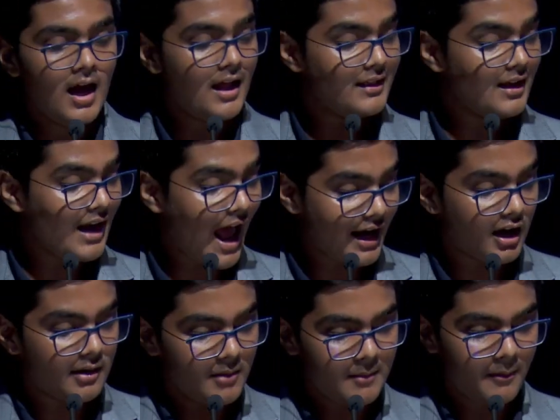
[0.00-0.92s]
and their
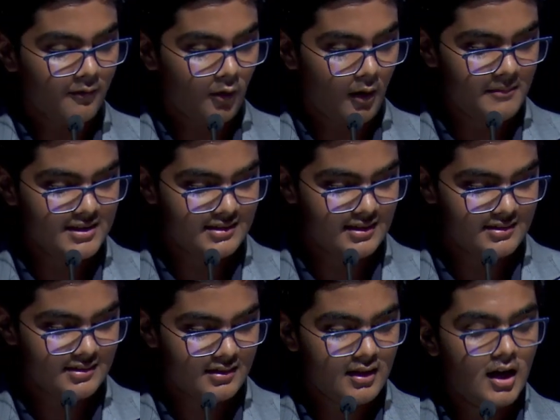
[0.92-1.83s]
academic
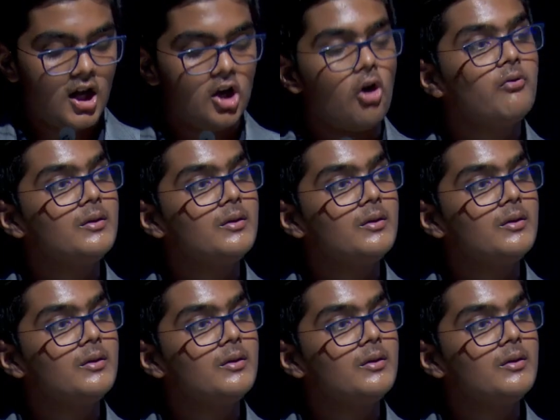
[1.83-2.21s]
performances, along